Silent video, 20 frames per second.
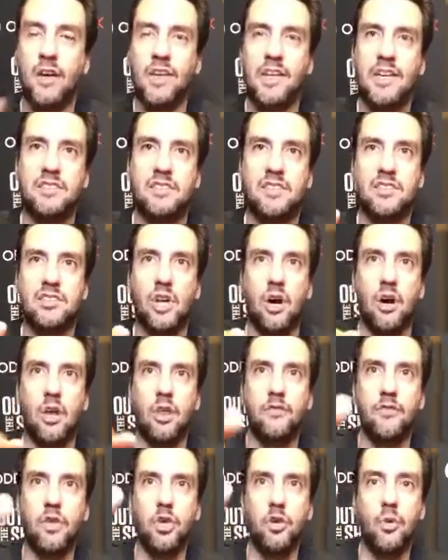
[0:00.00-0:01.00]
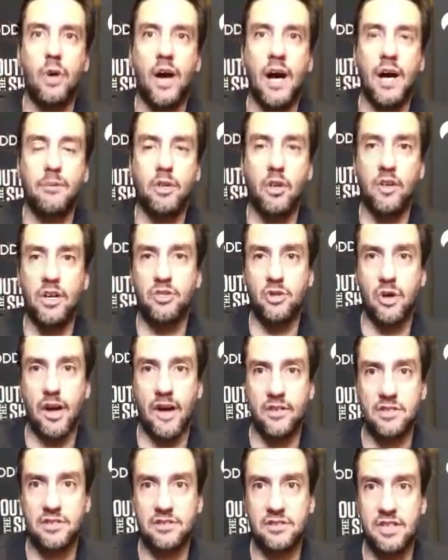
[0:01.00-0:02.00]
Kisses to all of you. I'm Clay
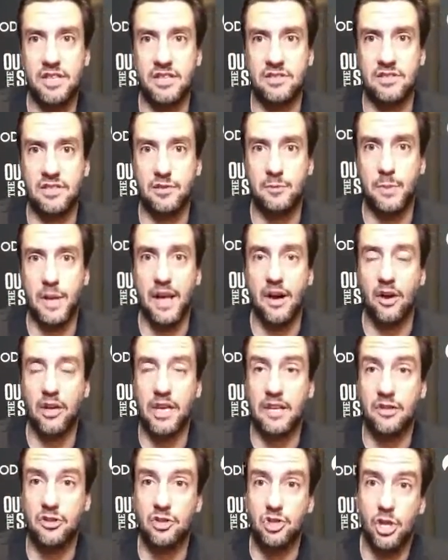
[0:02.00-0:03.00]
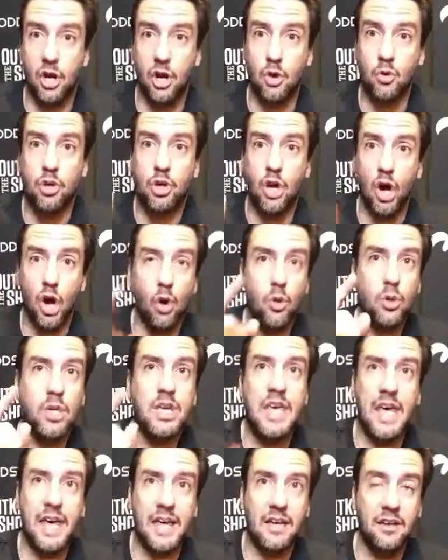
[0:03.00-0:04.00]
Travis. This has been Outkick the Show. Go
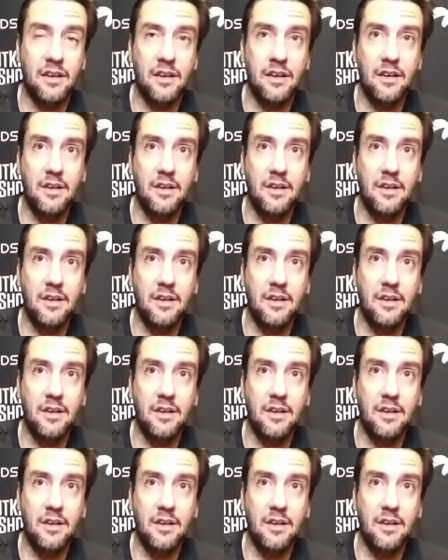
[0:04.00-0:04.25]
get